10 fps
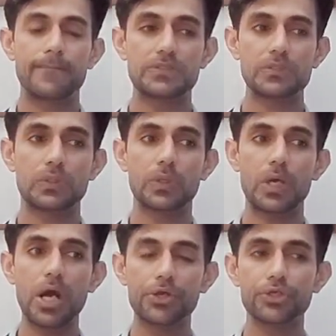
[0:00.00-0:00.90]

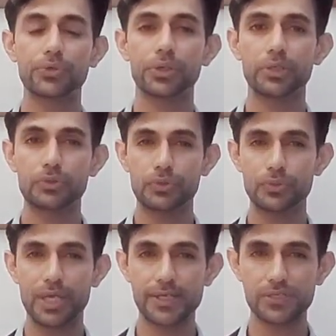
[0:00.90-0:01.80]
So how are you going to
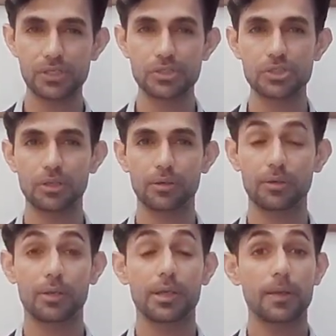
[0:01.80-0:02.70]
do the extension?